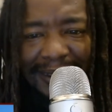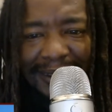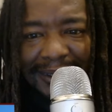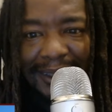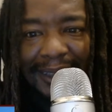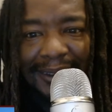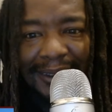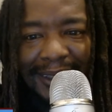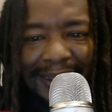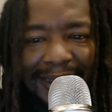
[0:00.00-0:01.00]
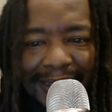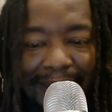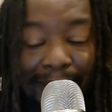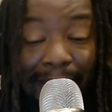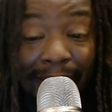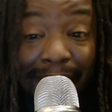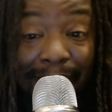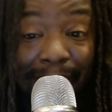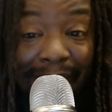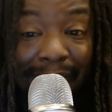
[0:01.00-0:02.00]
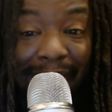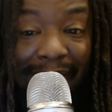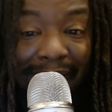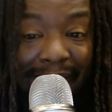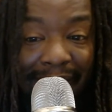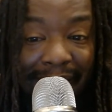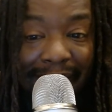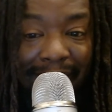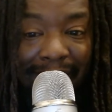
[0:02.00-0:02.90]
Testing that shit. Motherfuckers probably was just snitching.